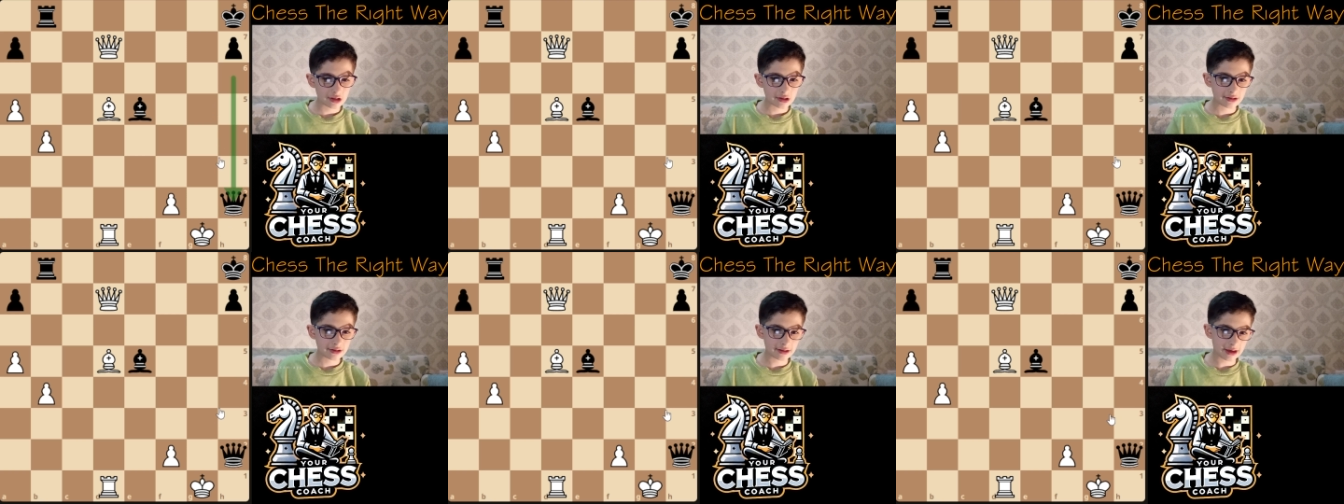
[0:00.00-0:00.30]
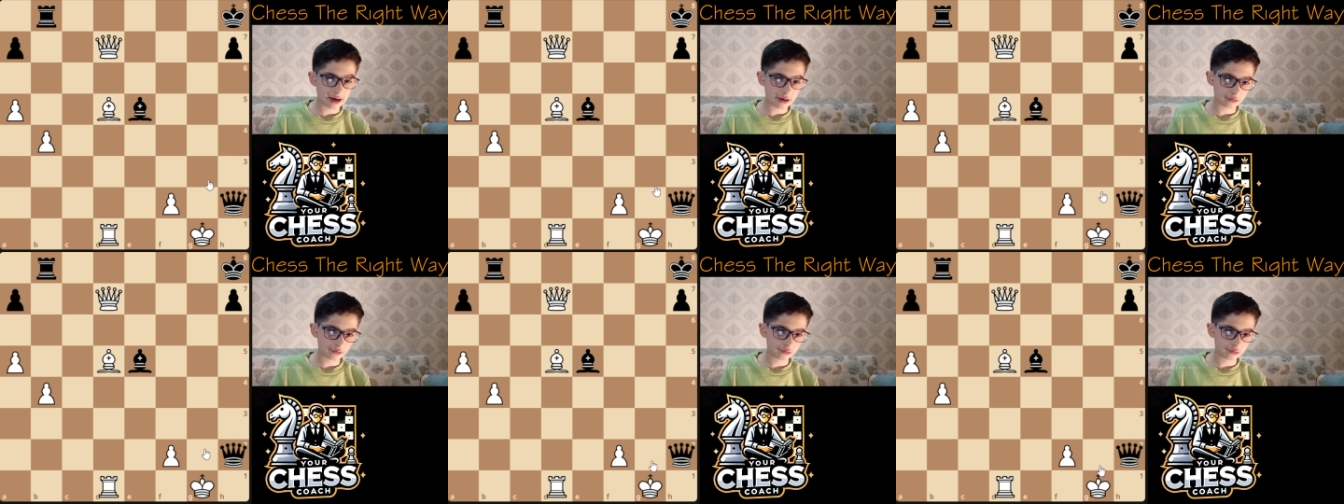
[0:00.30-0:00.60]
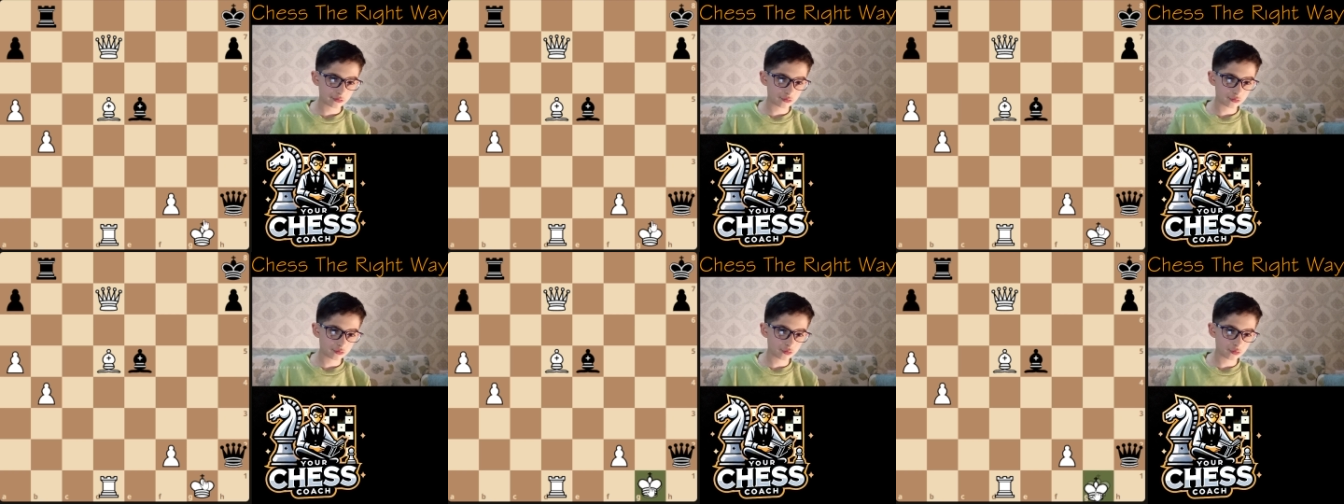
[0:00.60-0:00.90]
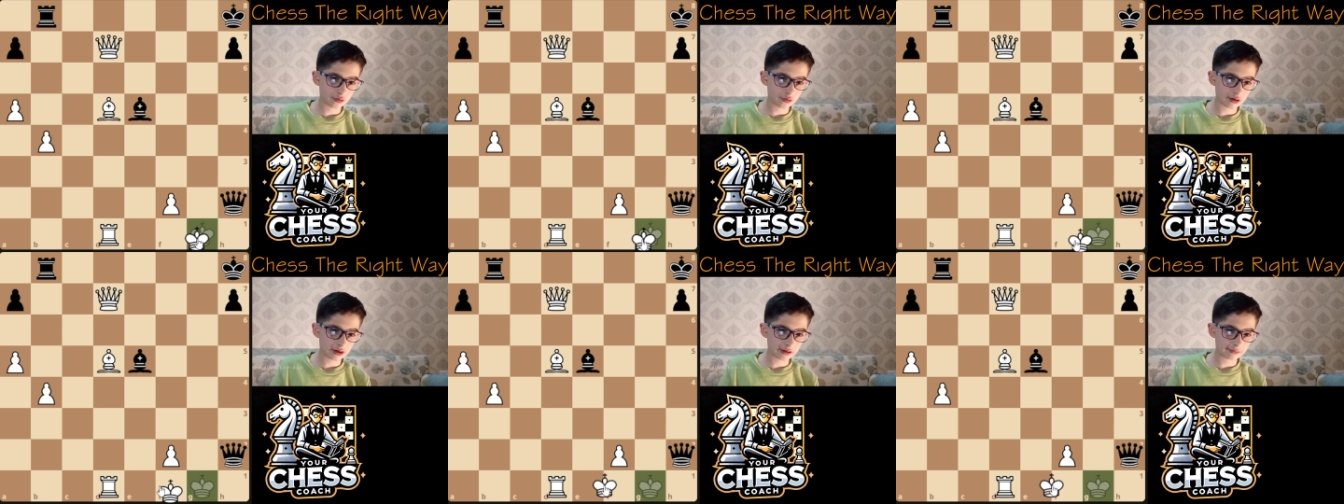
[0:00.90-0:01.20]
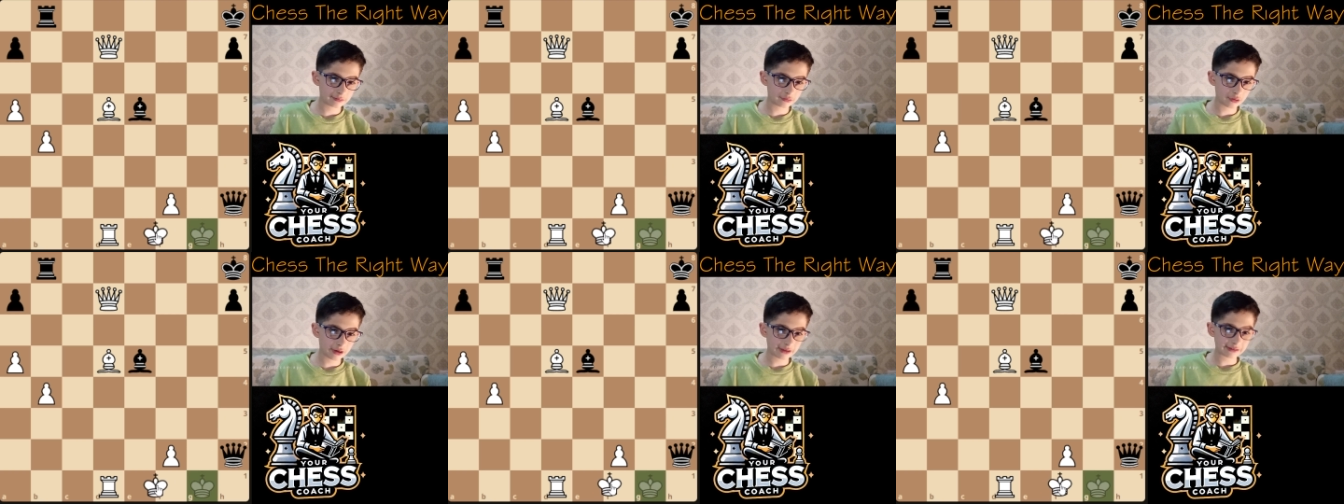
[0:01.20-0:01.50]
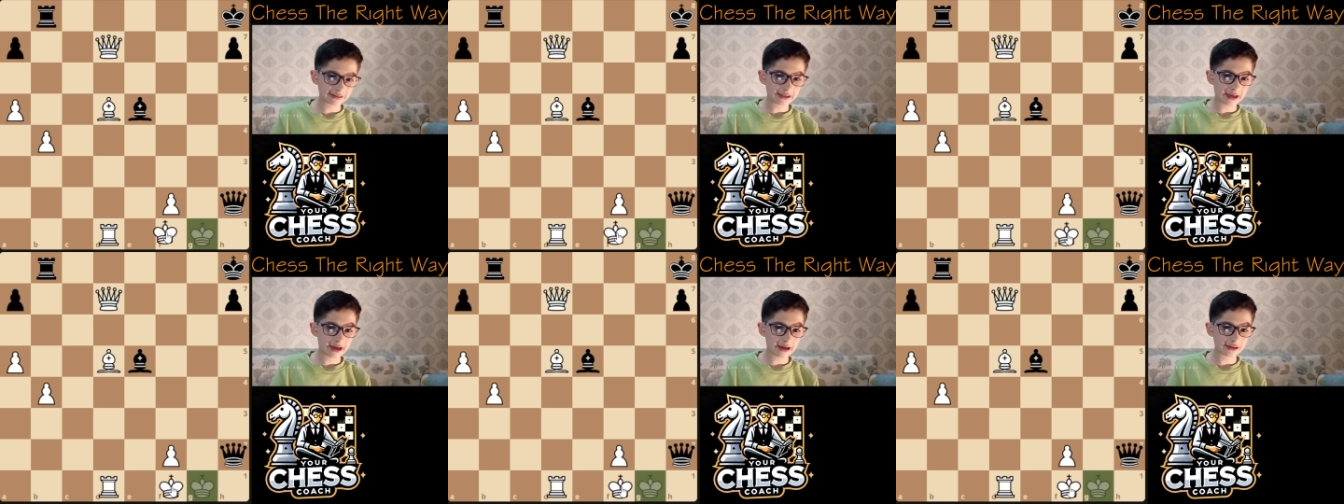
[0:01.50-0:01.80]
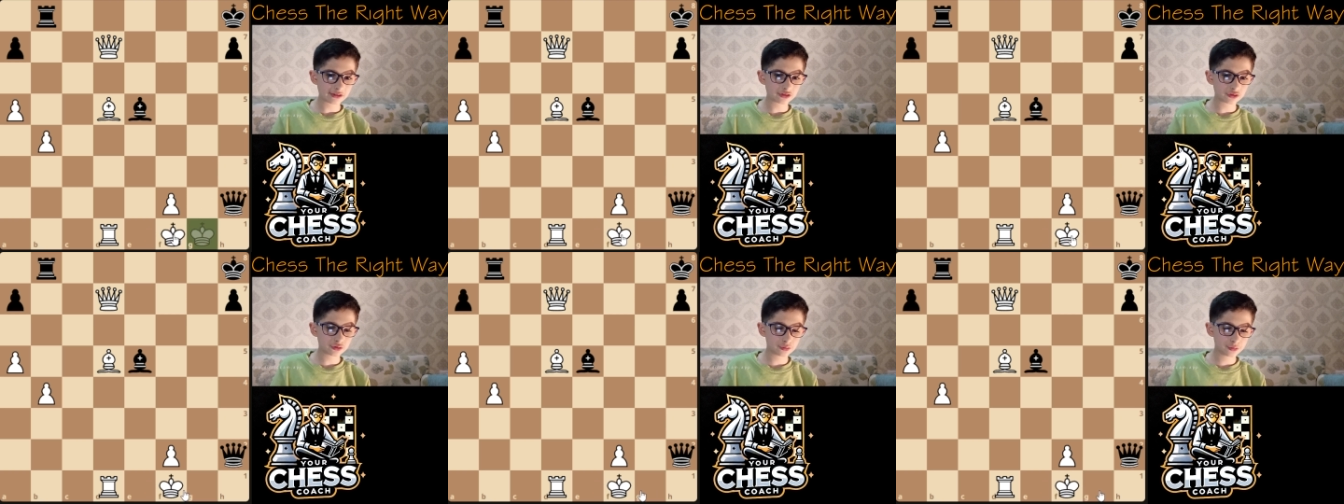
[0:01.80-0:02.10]
Now white
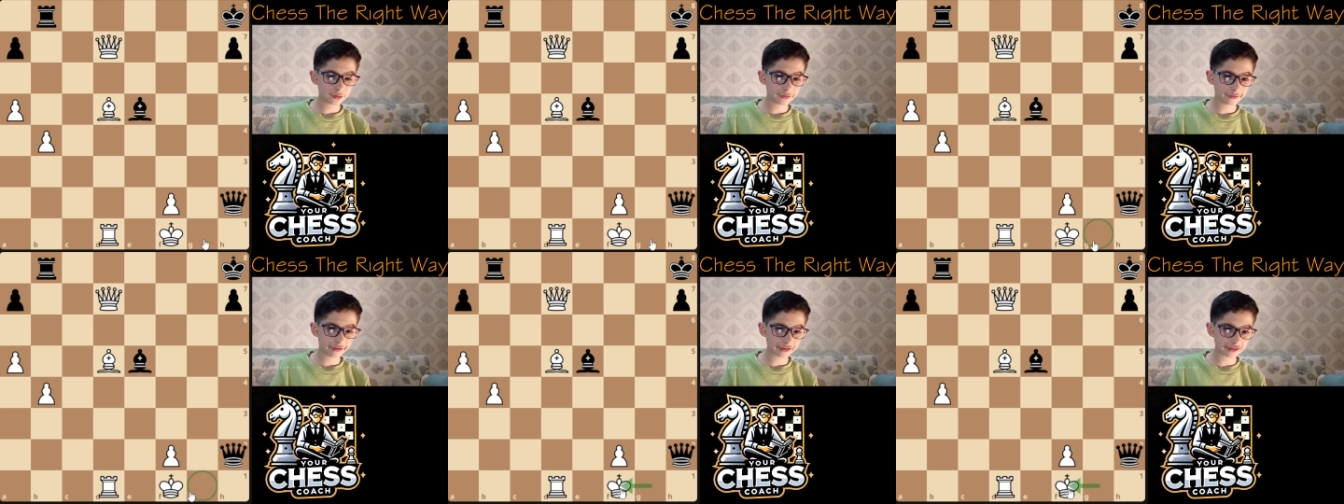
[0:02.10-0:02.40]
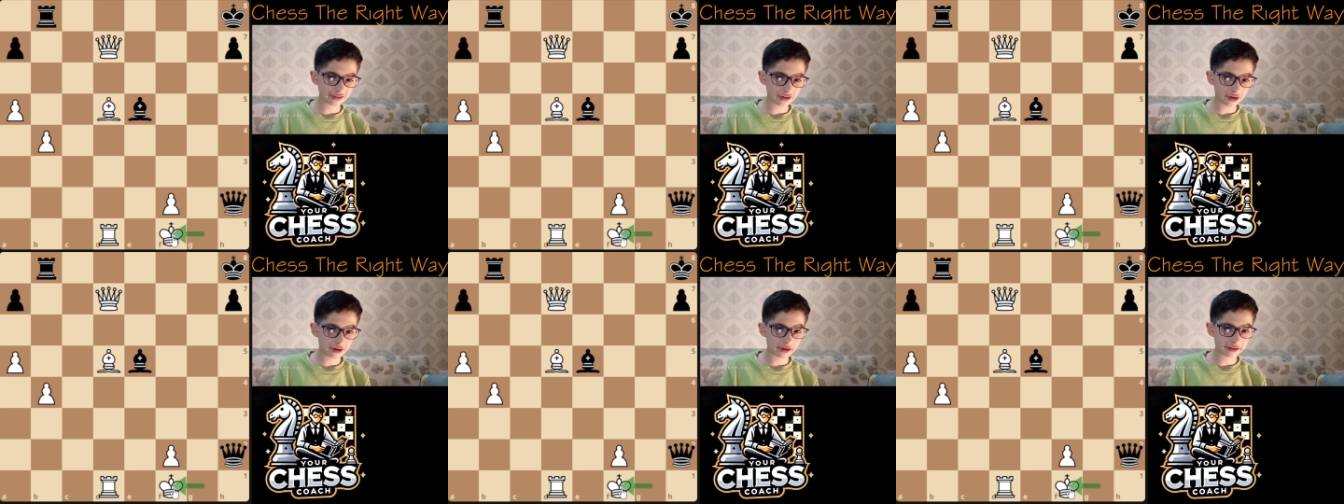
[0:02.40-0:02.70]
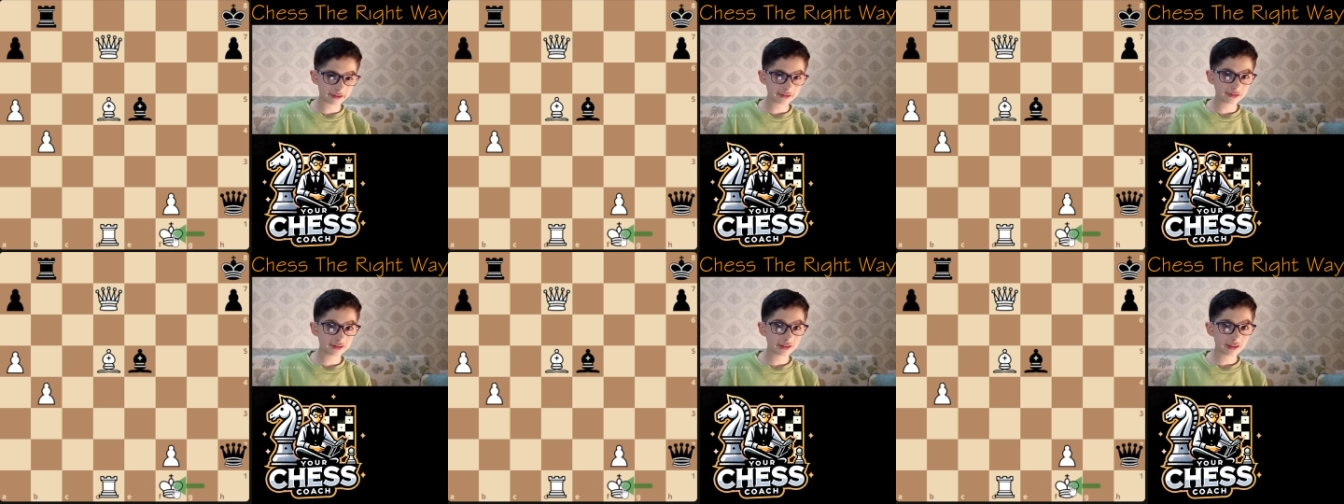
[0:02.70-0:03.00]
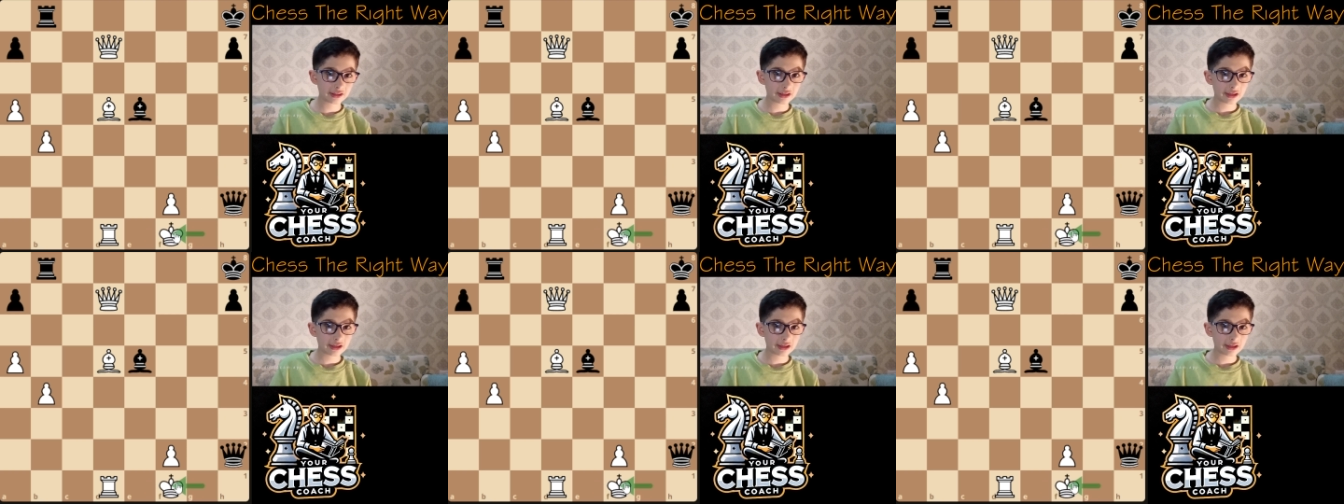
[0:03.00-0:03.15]
has to move aside,